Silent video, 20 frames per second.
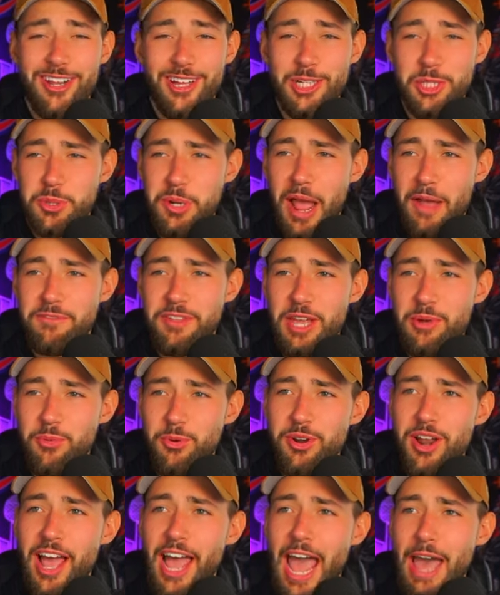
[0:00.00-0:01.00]
on draft day.
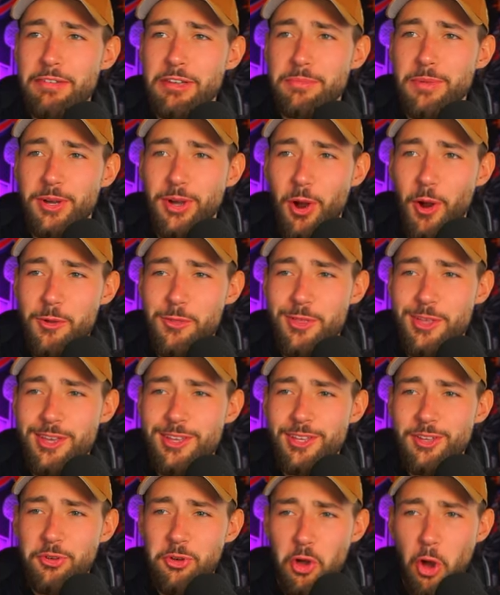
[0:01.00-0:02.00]
We're not having
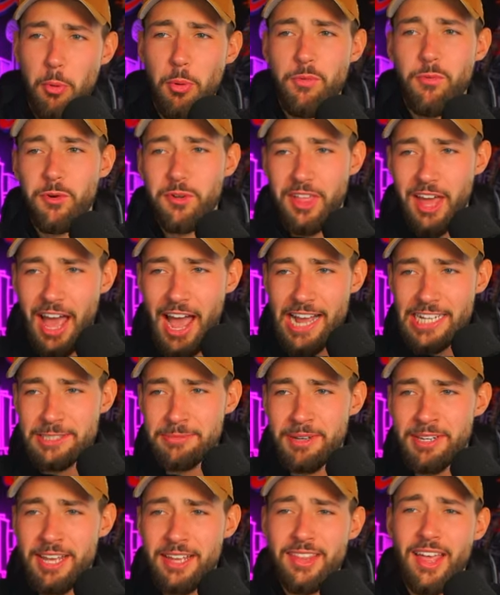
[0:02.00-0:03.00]
McCarthy go before the
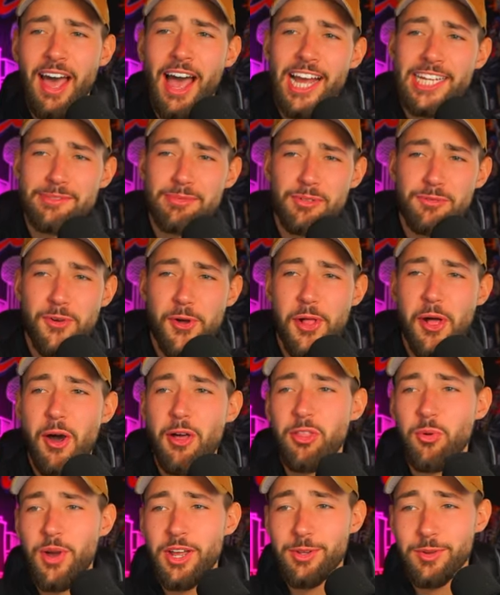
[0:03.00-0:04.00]
Heisman and the Heisman fall
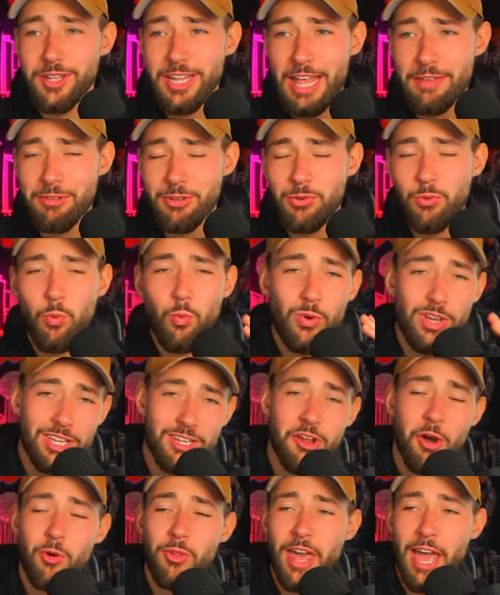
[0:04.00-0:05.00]
all the way to 11. We
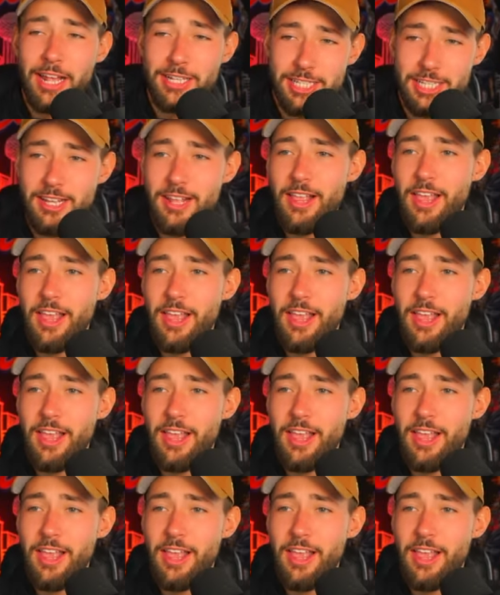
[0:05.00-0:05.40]
know that.